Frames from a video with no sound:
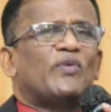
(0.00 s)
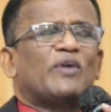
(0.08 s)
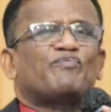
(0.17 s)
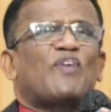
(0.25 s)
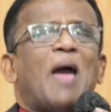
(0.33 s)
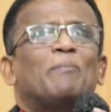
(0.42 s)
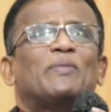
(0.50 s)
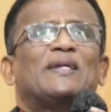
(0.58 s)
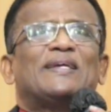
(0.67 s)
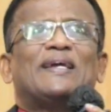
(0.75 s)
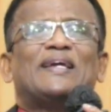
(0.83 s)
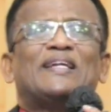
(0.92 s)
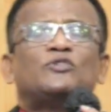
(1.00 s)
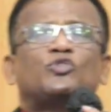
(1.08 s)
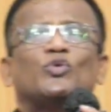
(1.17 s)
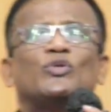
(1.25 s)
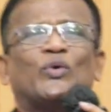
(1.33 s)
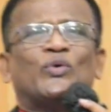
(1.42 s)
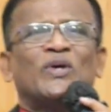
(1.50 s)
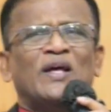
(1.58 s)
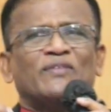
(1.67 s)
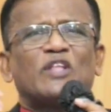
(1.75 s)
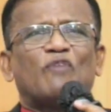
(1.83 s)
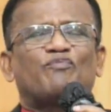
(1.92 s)
family into
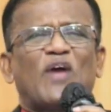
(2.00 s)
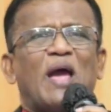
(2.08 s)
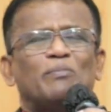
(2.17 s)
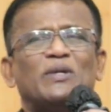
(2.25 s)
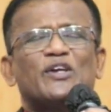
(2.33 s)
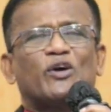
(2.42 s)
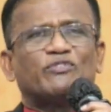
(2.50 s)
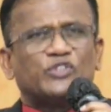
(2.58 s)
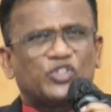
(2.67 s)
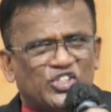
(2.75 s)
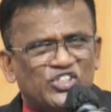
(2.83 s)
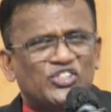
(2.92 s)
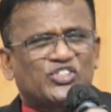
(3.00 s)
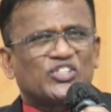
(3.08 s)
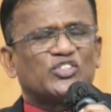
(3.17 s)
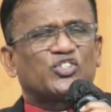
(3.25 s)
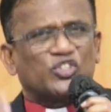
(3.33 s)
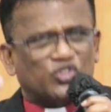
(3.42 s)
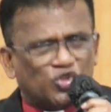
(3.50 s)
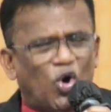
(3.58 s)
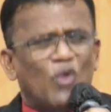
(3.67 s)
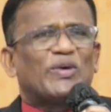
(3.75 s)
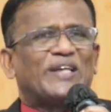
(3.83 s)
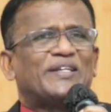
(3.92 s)
the family of Jesus is so
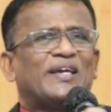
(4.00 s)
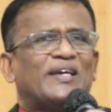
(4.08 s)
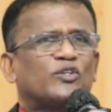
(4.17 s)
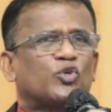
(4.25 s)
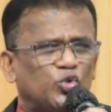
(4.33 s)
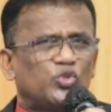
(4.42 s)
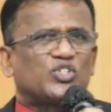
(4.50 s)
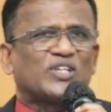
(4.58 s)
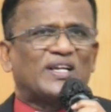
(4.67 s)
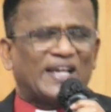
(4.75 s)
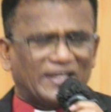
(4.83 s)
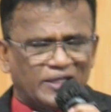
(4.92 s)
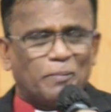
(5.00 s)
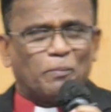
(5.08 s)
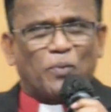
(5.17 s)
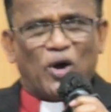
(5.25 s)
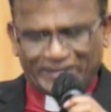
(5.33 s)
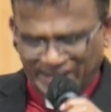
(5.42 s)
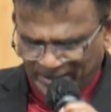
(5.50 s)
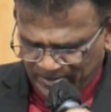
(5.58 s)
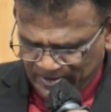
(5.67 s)
very crucial and important.